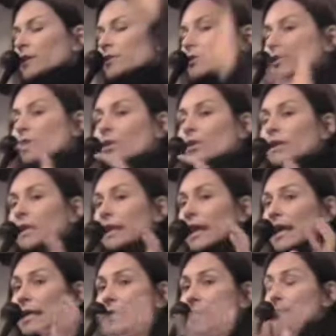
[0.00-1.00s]
So in
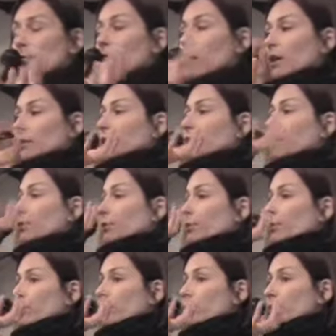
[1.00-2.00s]
any
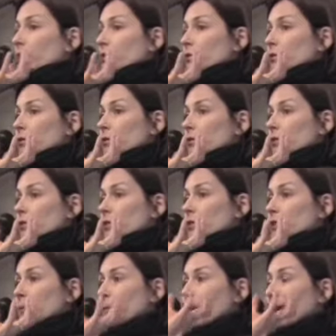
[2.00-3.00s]
molecule,
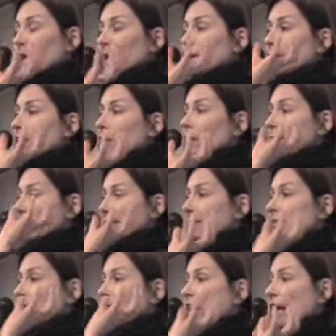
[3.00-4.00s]
depending on
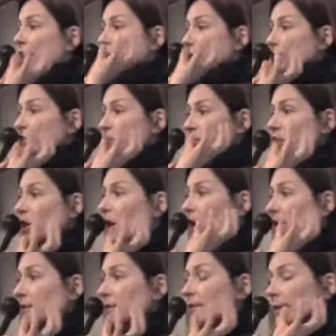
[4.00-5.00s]
its hydrogen
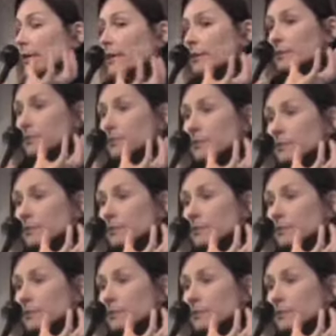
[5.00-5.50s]
content